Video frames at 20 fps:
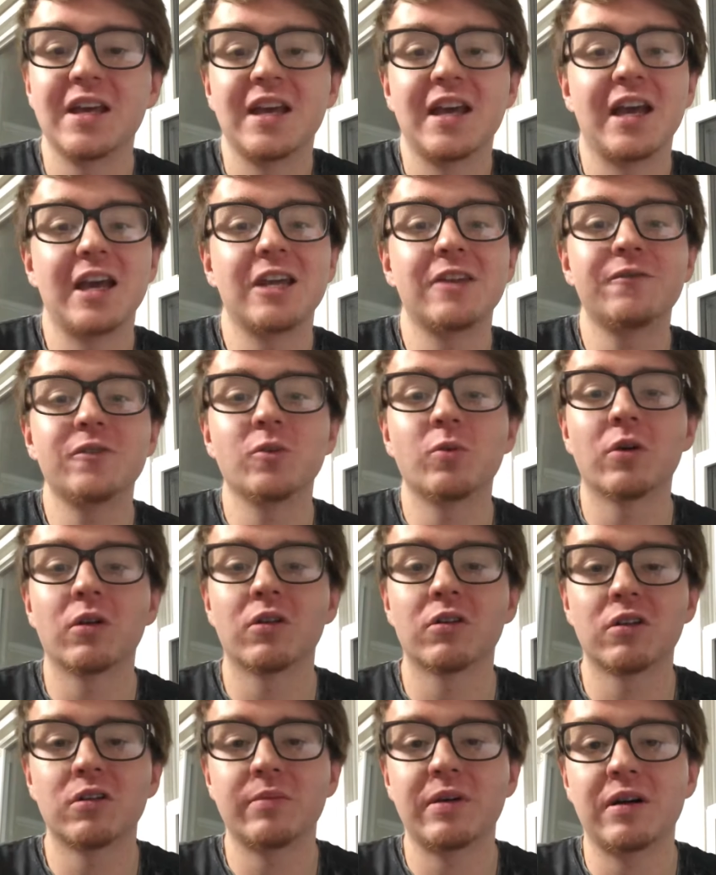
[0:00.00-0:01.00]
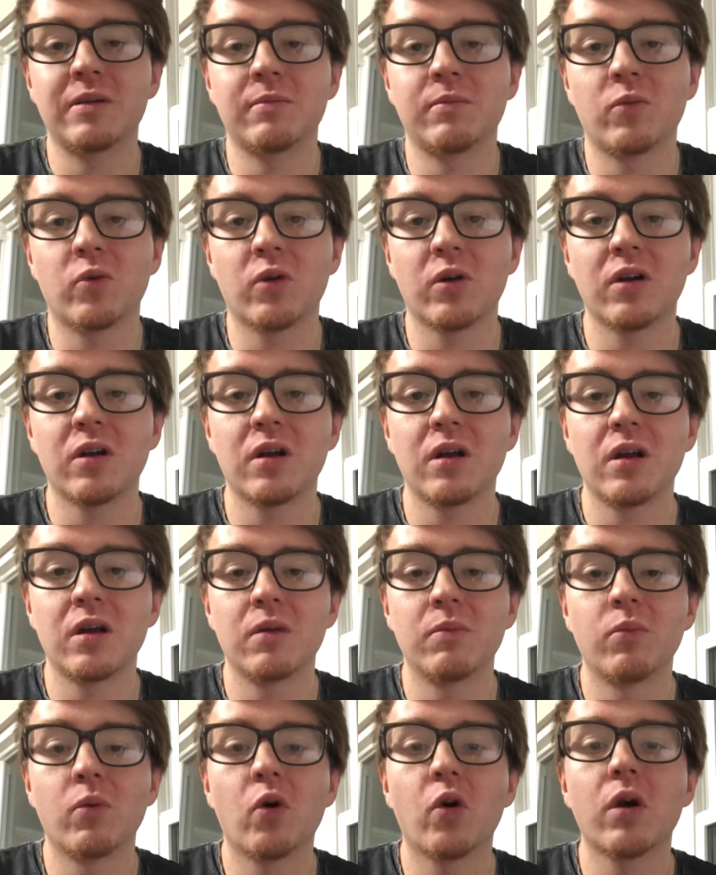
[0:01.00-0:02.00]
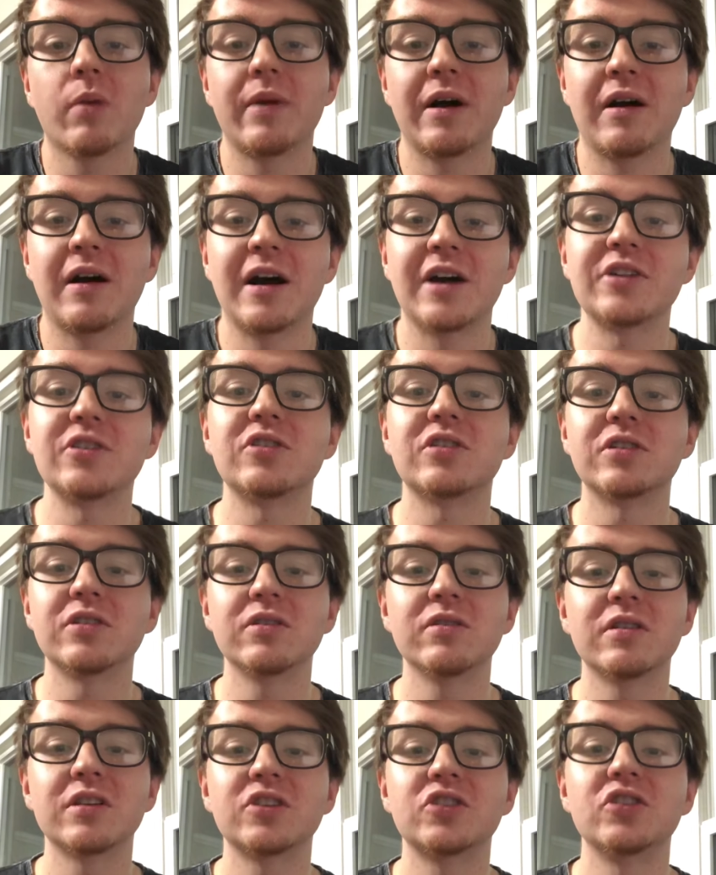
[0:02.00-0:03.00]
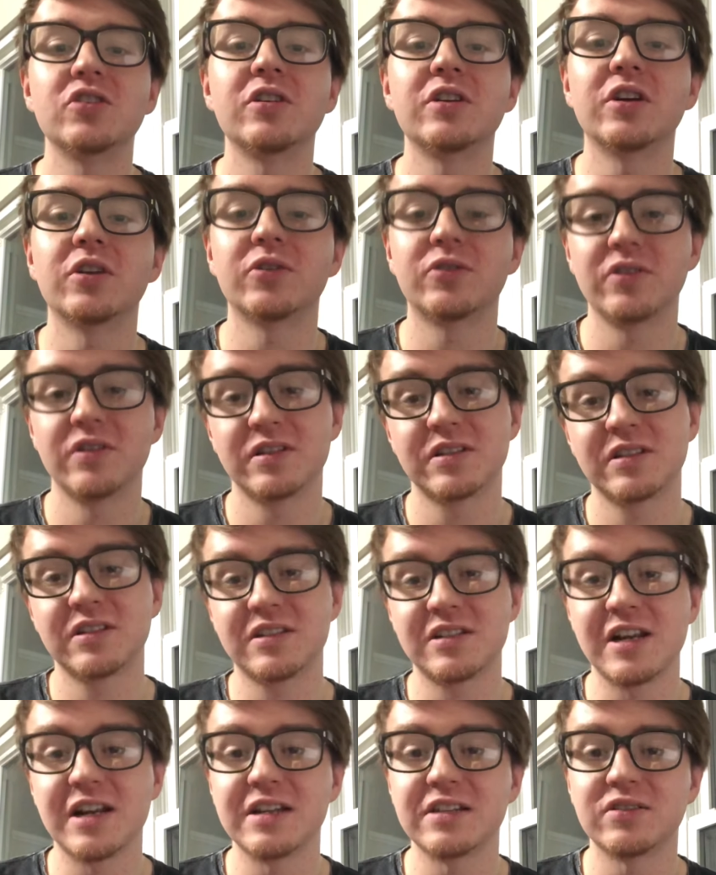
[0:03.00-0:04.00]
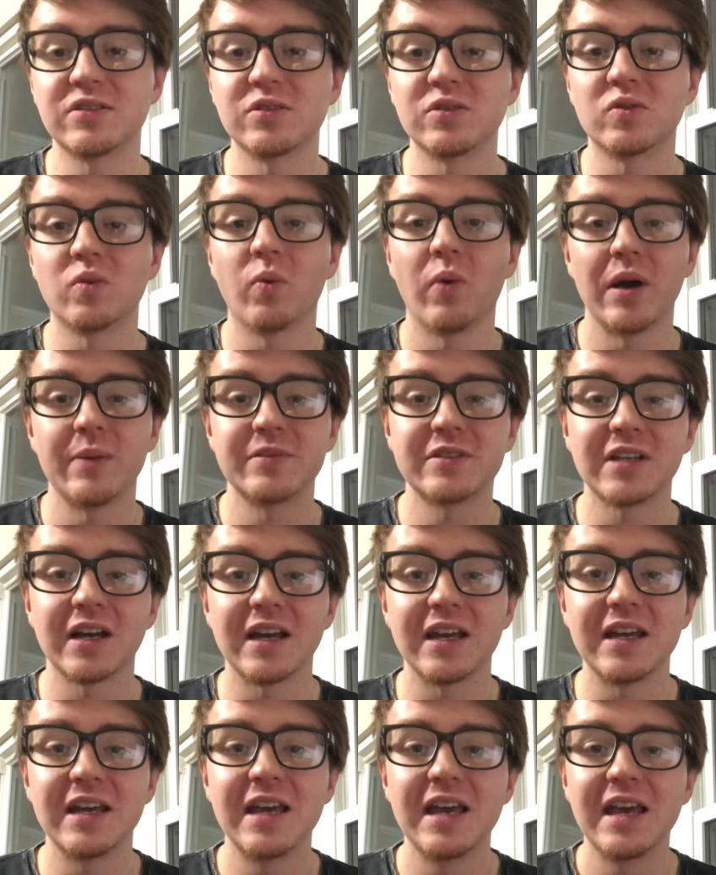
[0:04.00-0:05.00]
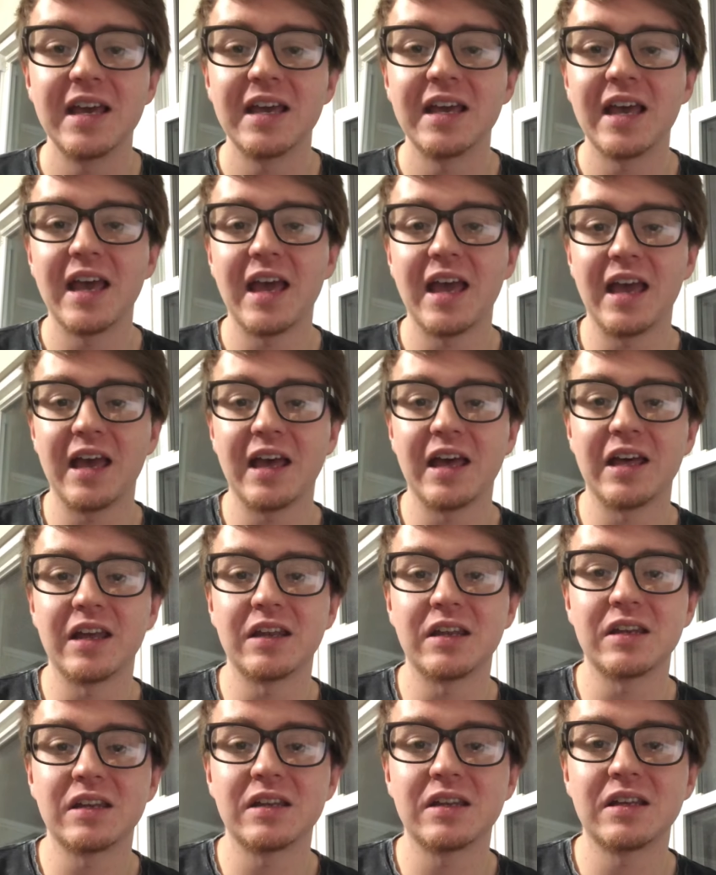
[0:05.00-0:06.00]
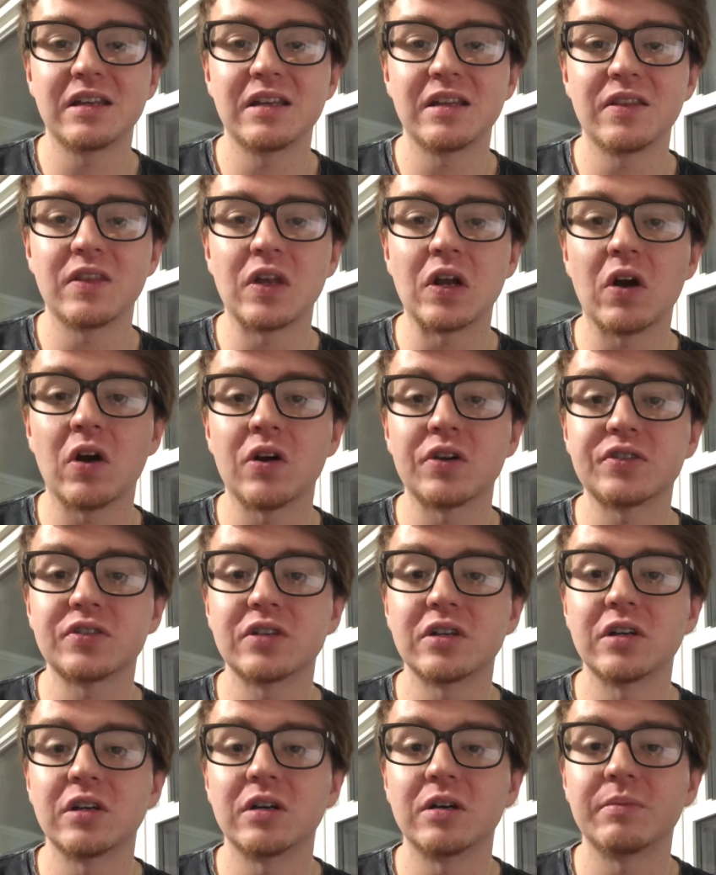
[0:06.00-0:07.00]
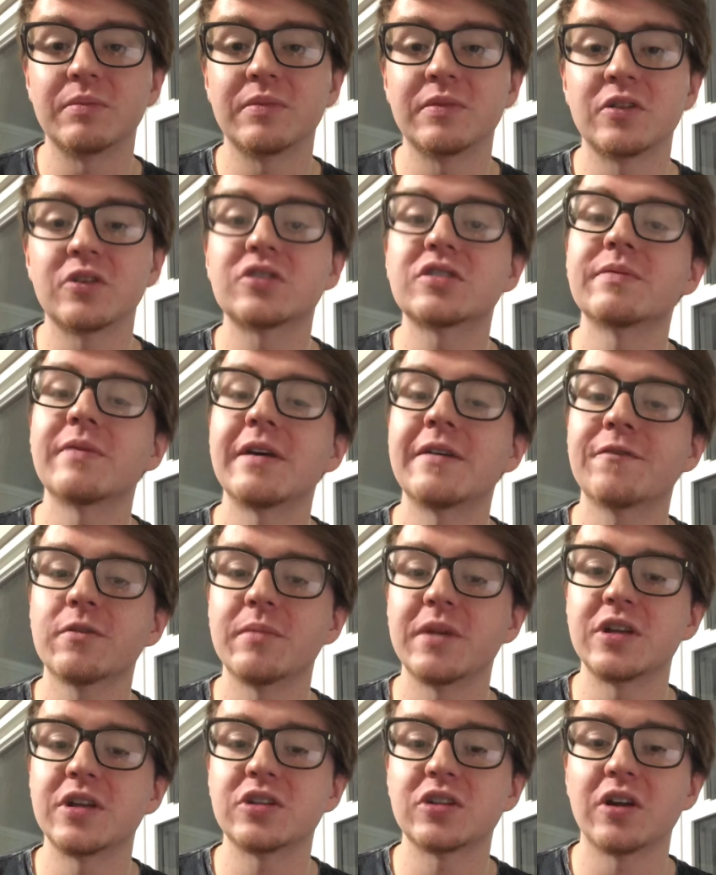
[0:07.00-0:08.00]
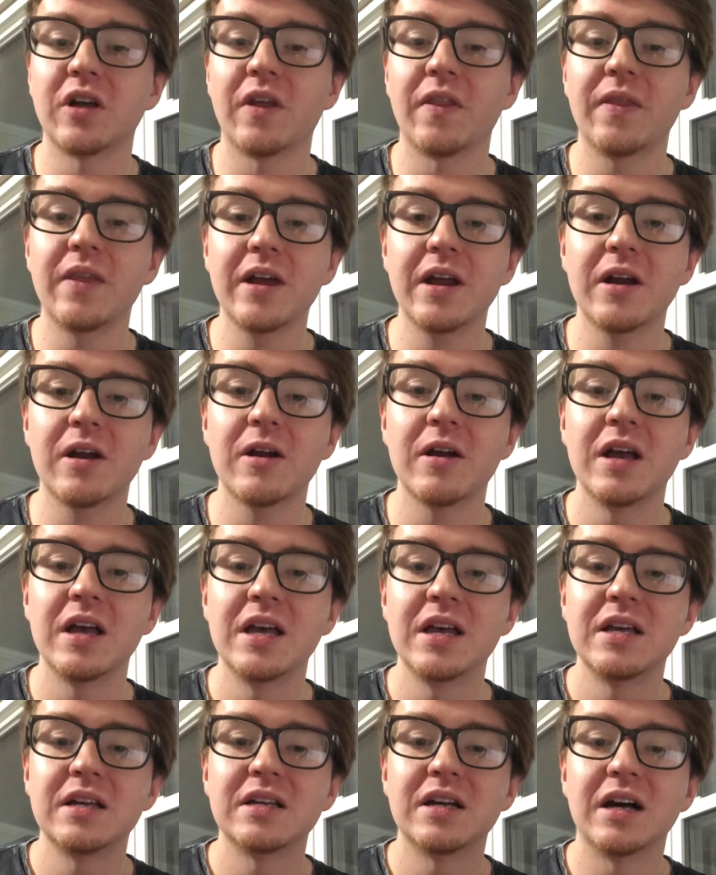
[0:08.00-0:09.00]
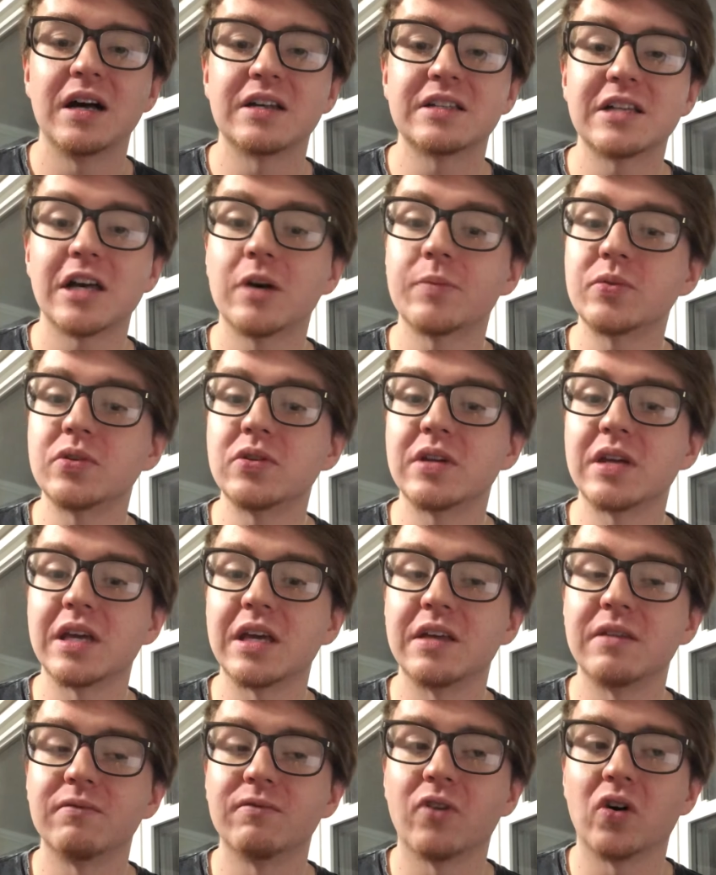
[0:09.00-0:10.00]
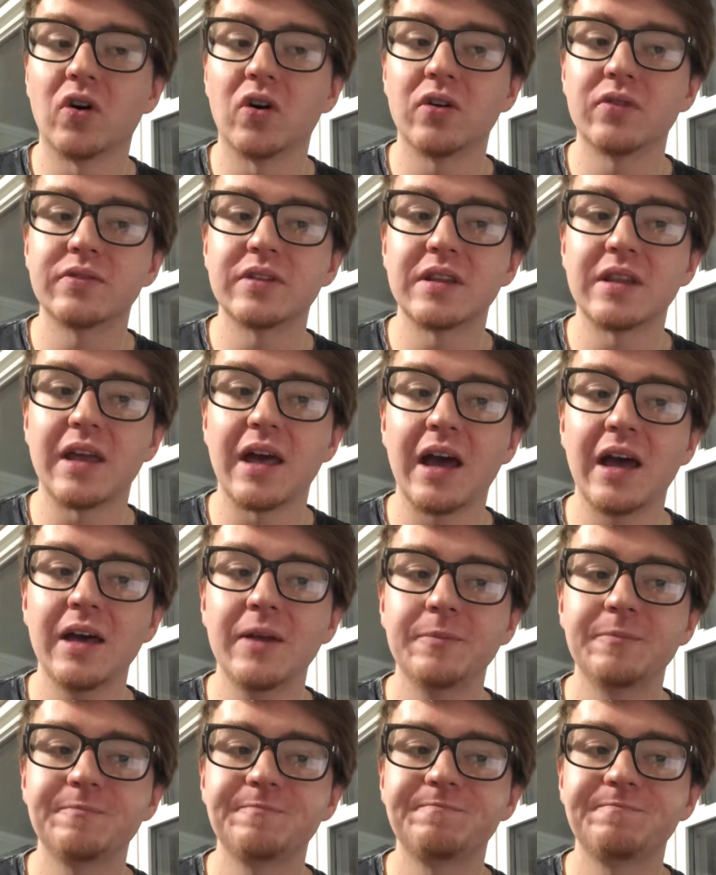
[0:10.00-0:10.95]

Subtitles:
And if you want to learn about more about how you can do this, you can go to the Cincinnati Zoo's website, and there's some information on there to help you get involved in that.